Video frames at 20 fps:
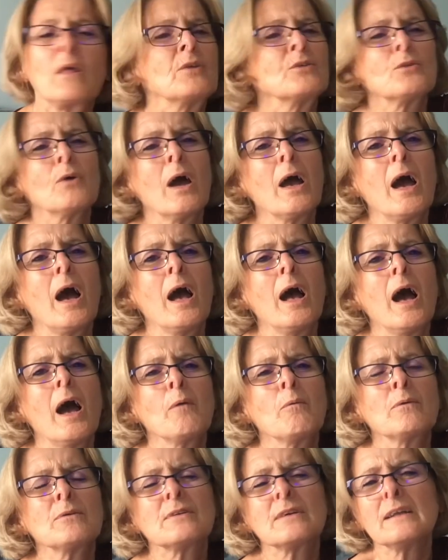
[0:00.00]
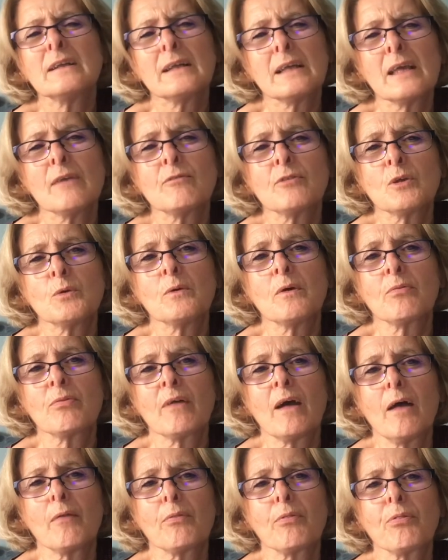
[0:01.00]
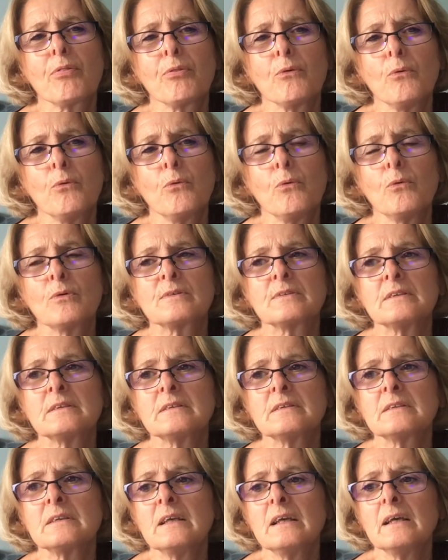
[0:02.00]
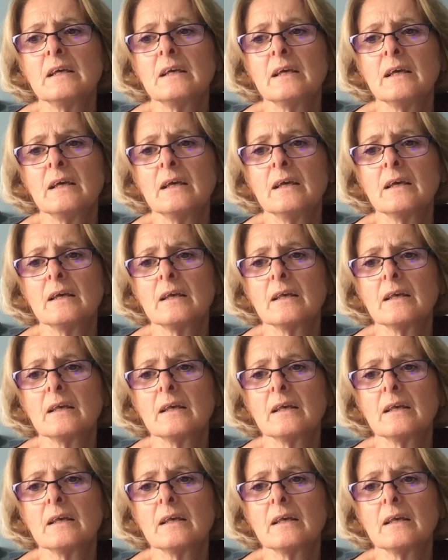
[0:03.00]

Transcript: So I want to leave you with that thought. And it,